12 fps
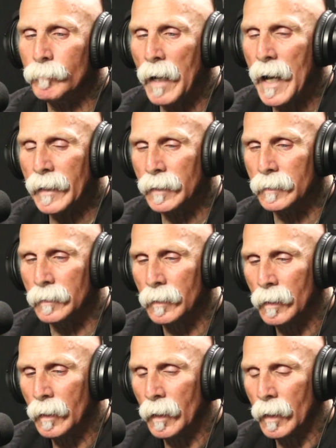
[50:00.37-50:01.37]
back and
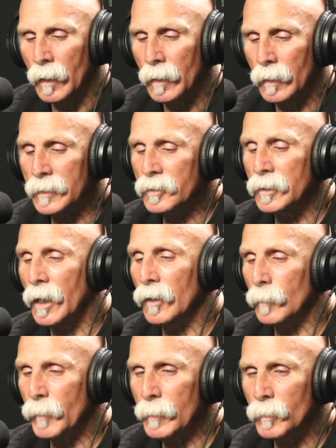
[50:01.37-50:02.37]
listen to
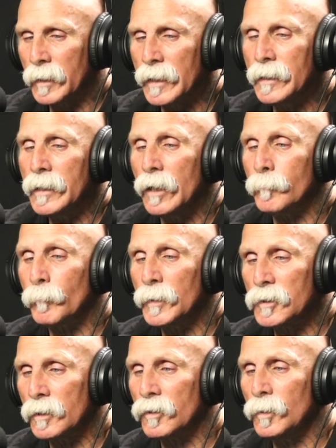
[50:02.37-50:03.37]
other people. Get in there and
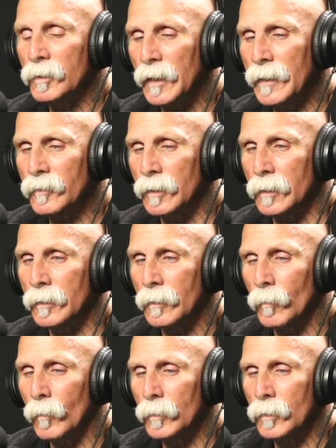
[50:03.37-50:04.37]
put your 2 cents in.
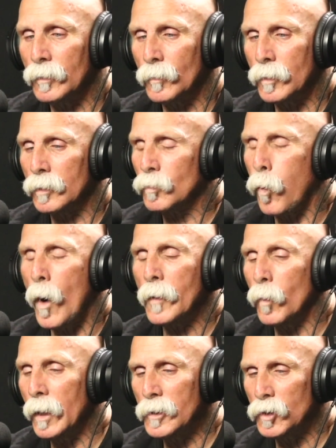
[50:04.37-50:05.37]
Just
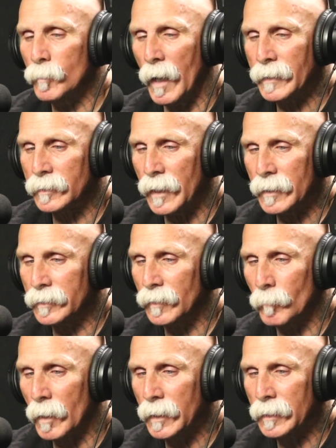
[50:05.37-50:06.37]
one word you might say to
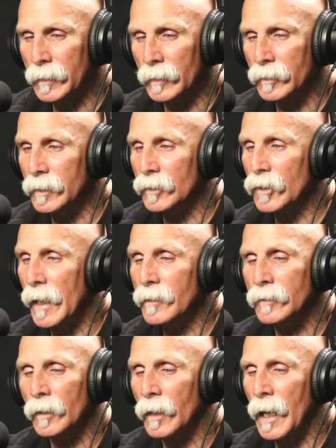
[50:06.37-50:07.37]
somebody that's going to
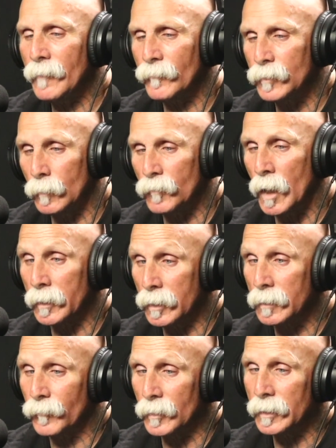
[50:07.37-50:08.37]
change their life, you've done
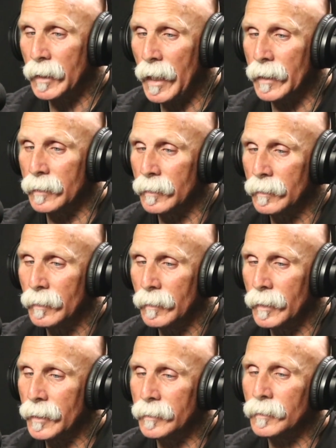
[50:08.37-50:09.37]
good for the day.
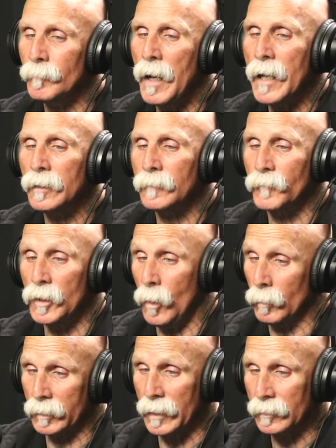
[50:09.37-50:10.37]
Doesn't matter if you
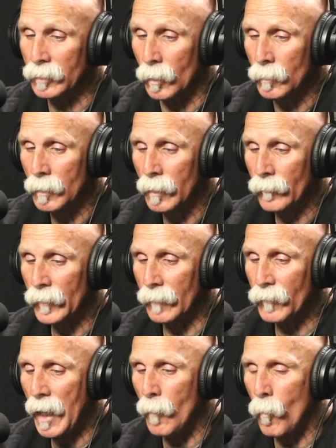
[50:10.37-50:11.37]
don't think so.
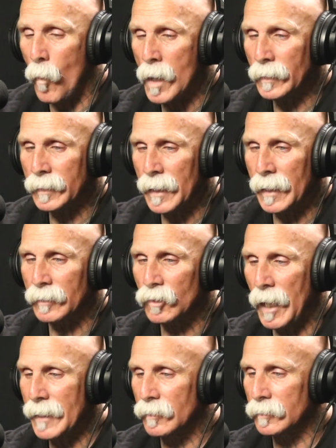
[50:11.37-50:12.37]
If that one thing
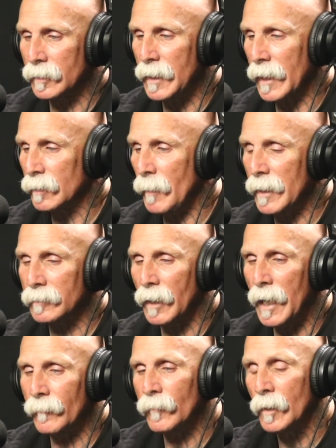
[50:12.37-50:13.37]
changes the next man's life,